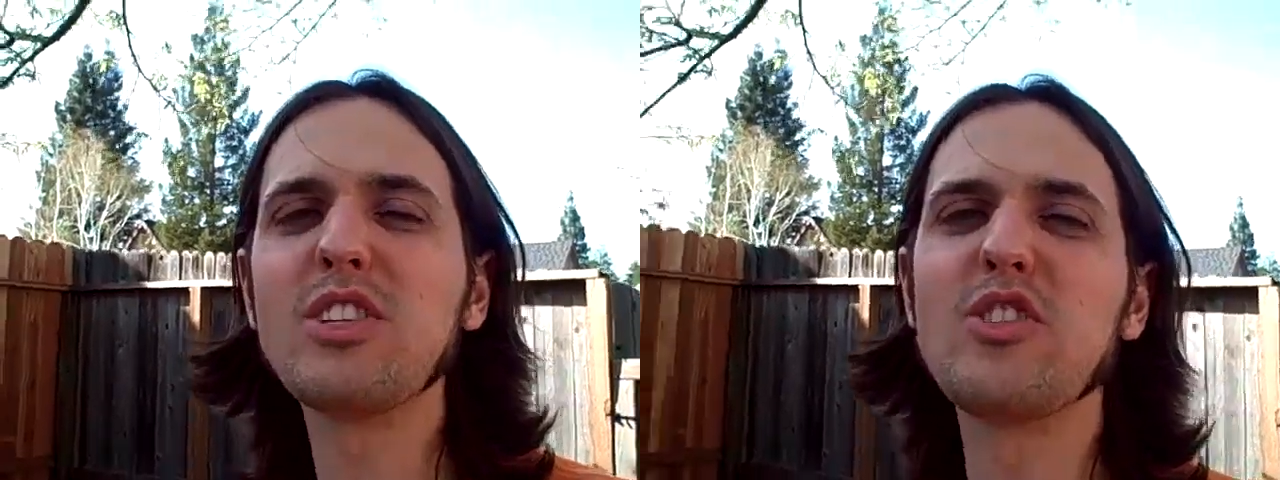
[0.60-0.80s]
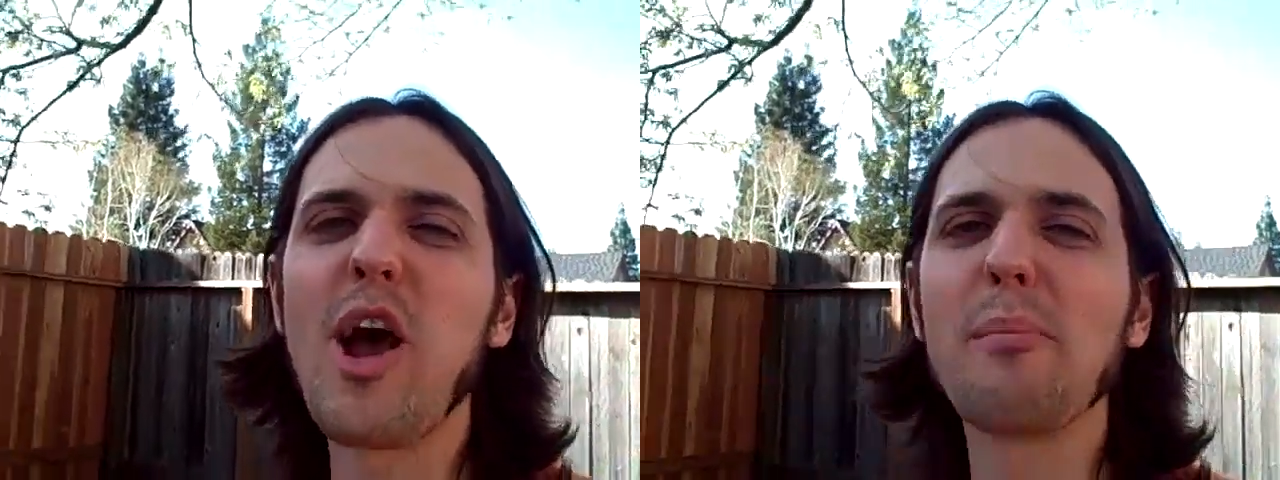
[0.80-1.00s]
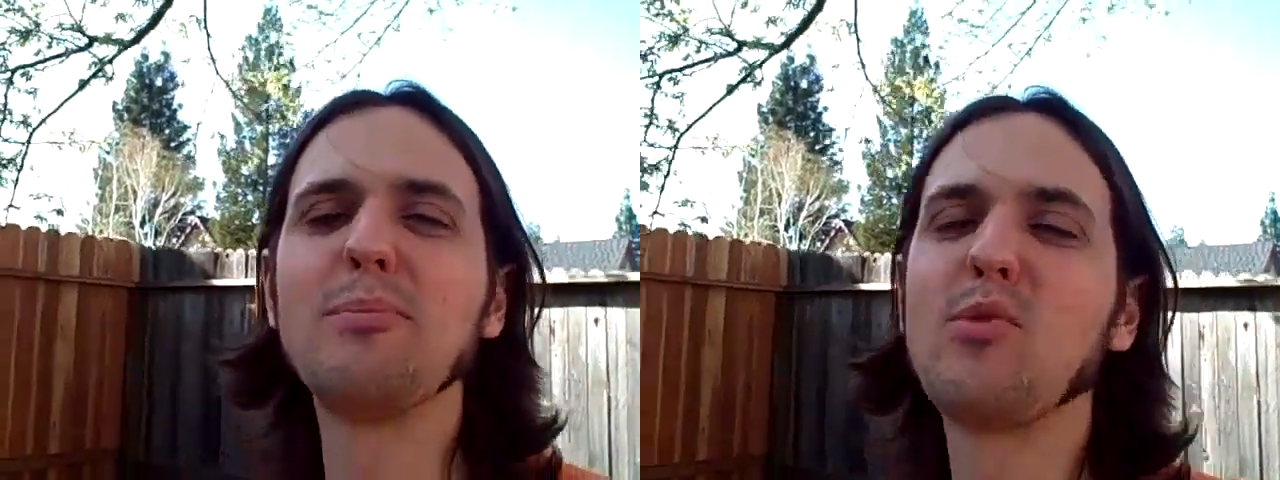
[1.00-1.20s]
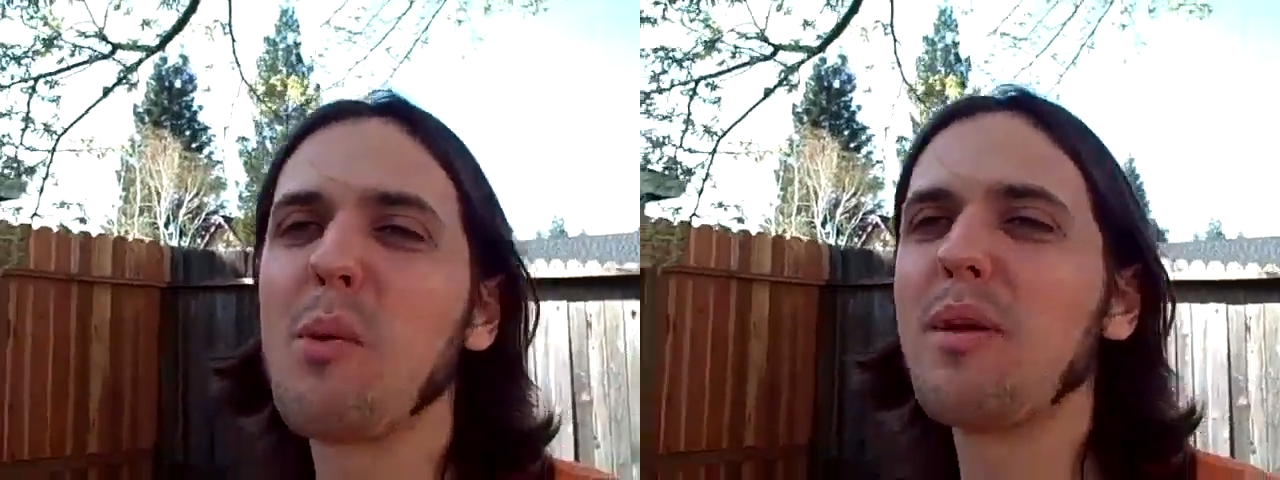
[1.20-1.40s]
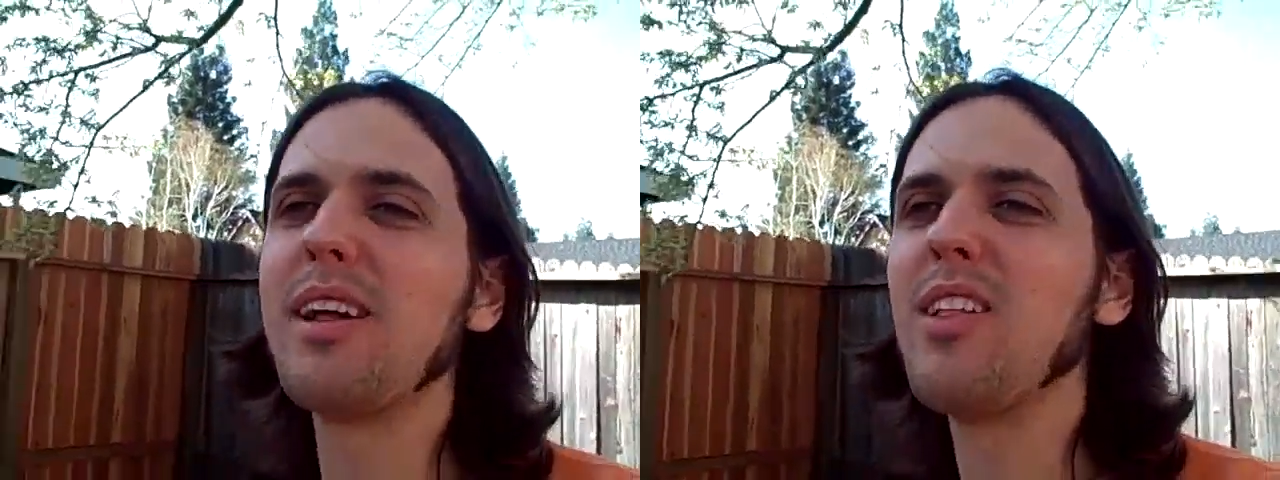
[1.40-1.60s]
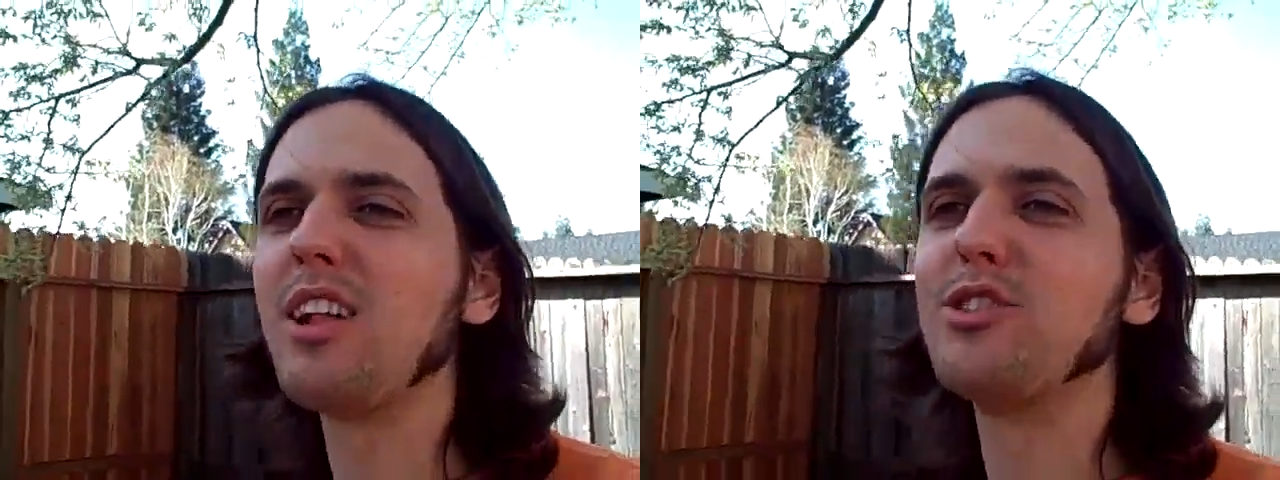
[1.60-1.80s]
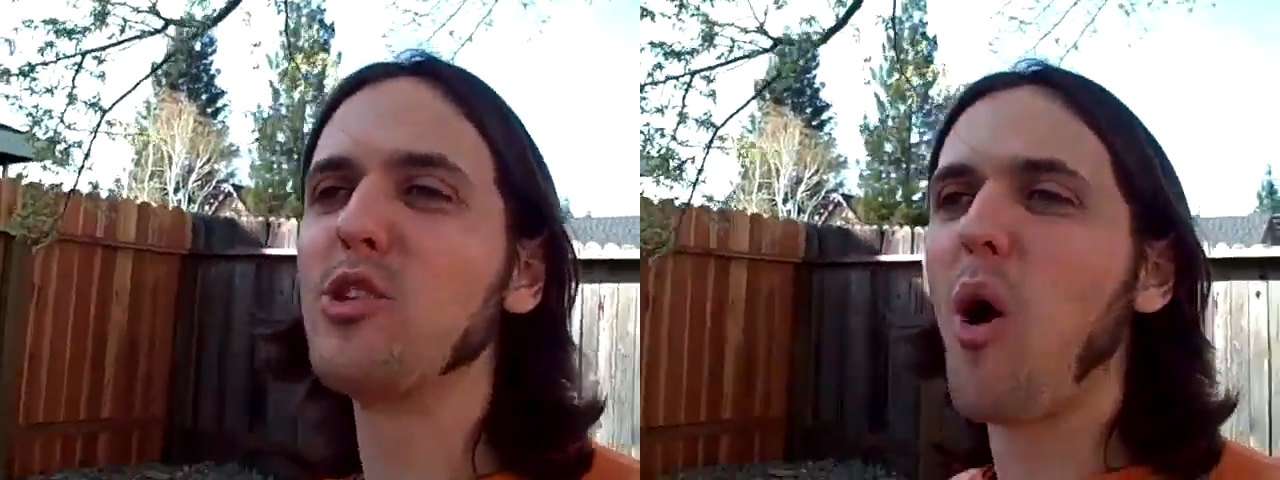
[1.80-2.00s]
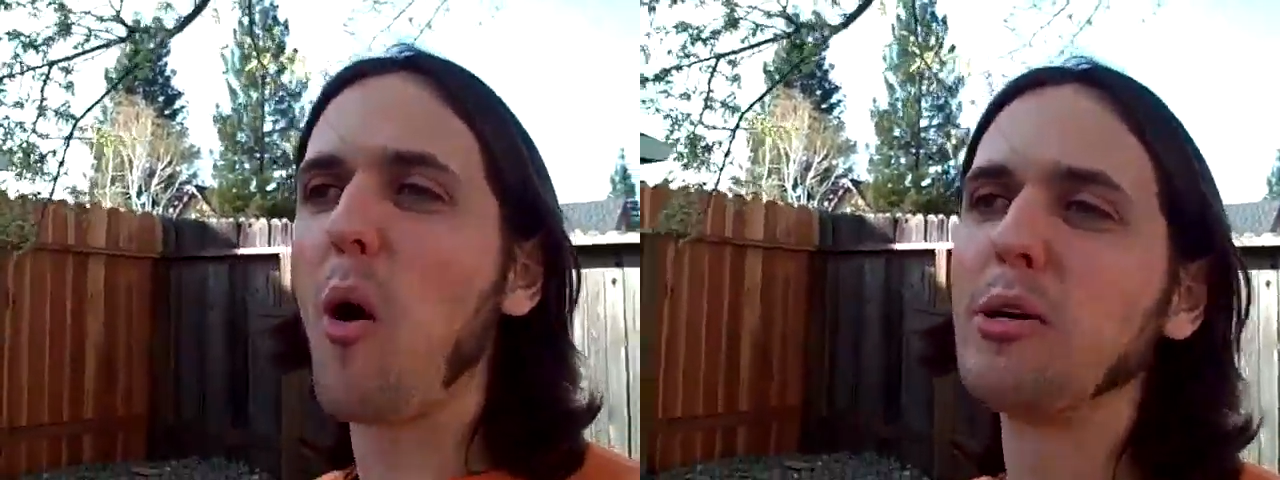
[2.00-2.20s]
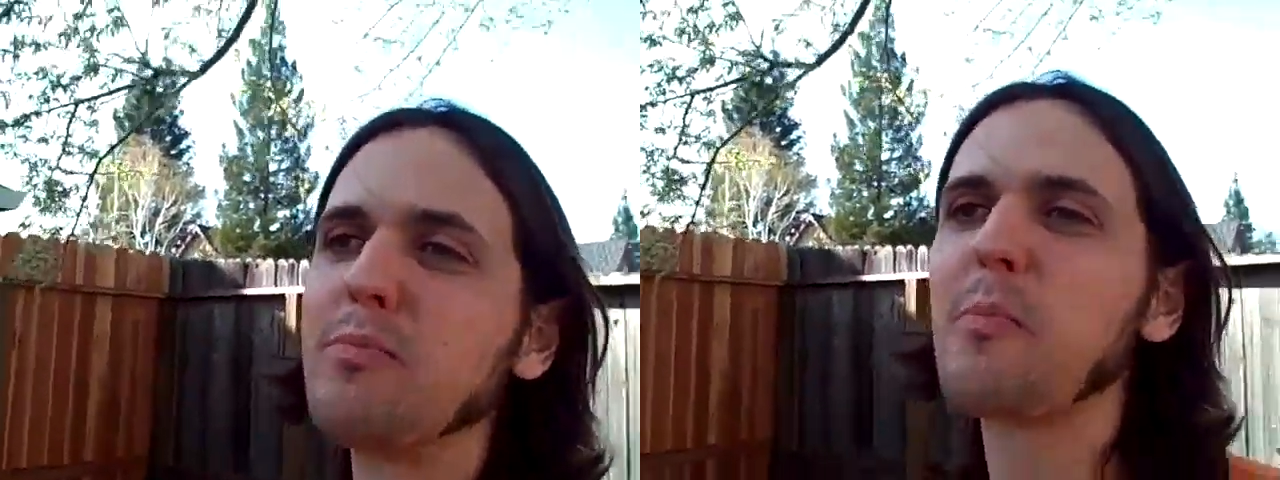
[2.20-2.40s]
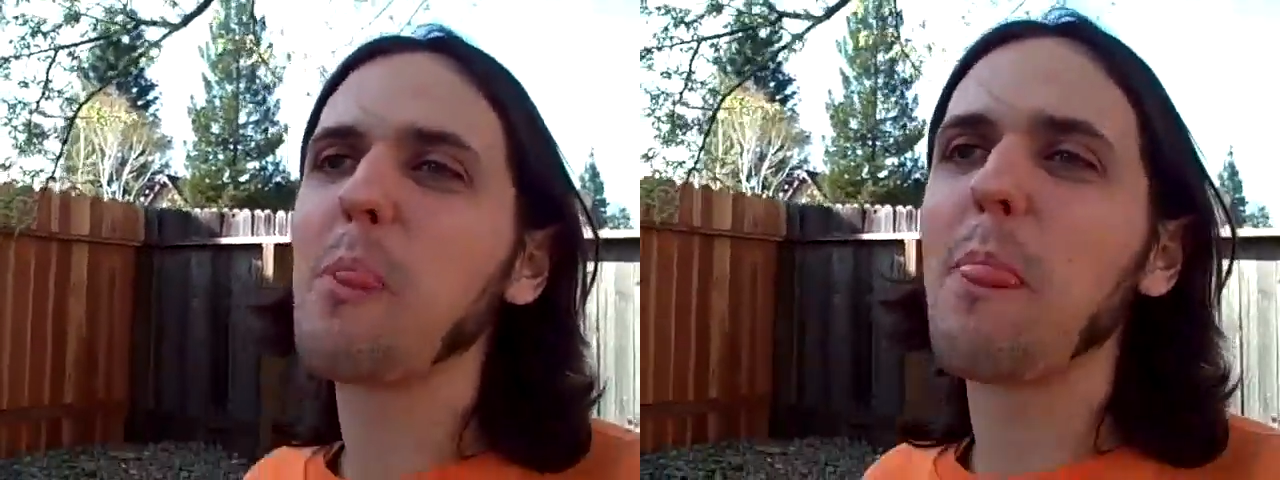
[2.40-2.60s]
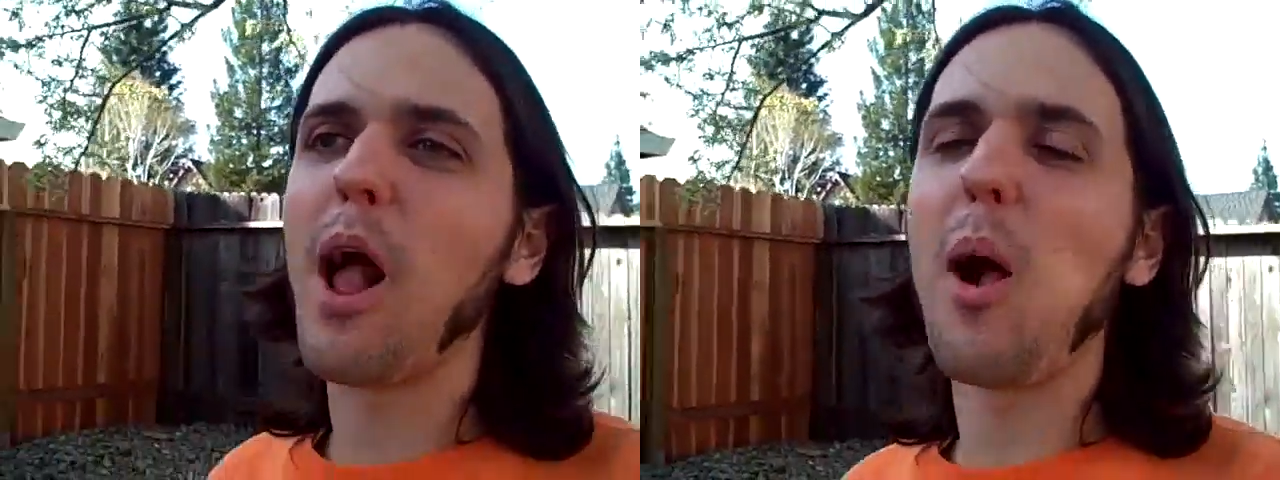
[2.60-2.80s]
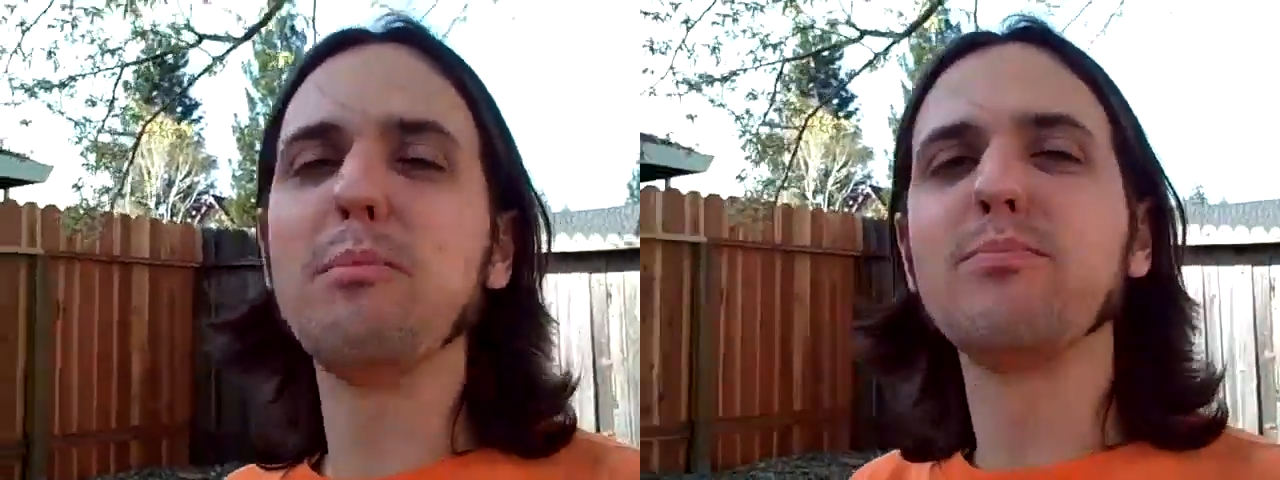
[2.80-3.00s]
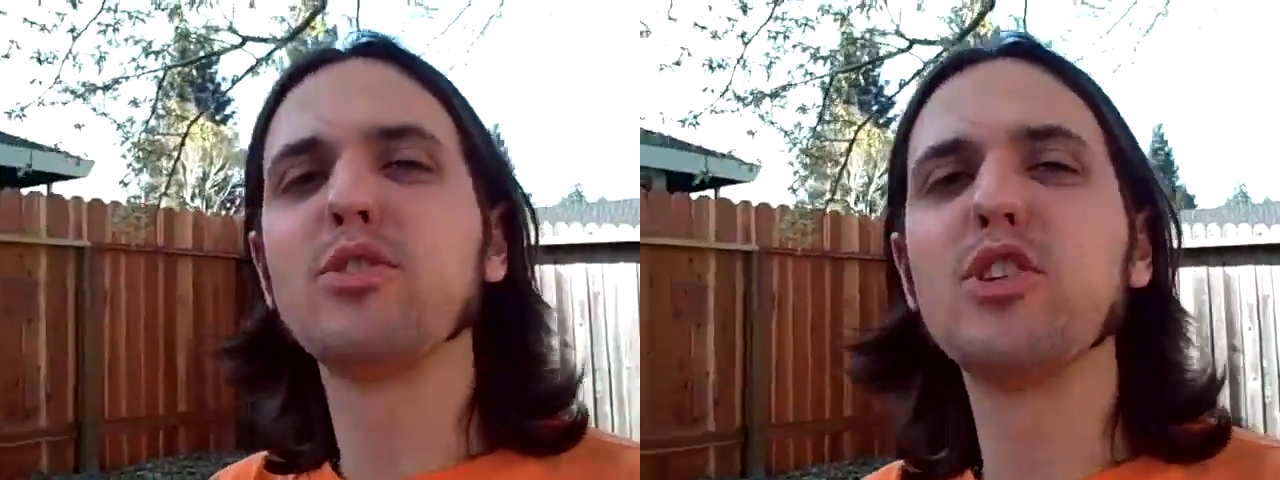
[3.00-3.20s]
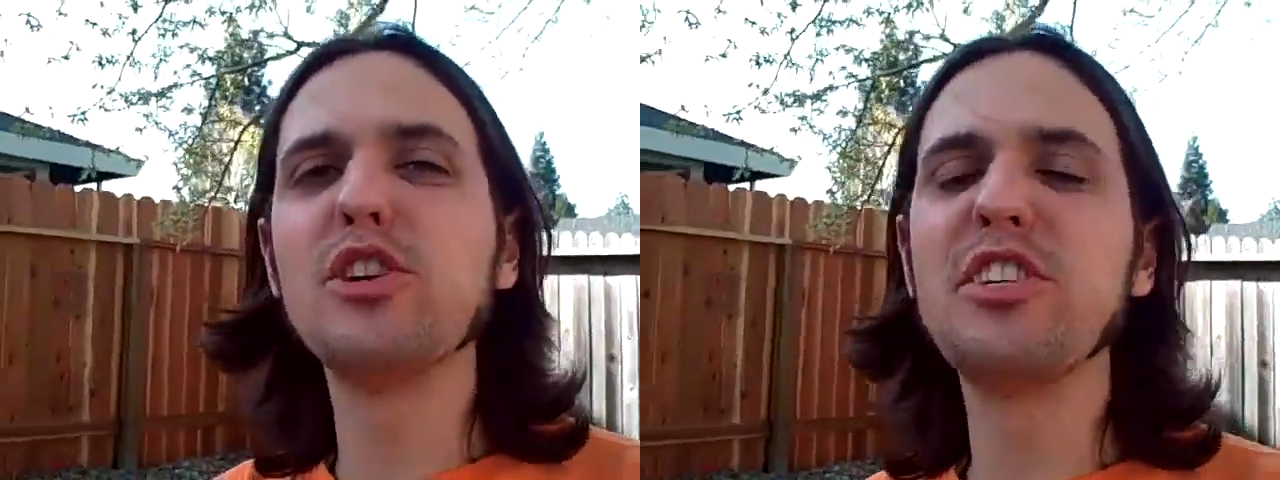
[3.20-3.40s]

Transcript: It's lunchtime. I'm gonna eat lunch. It's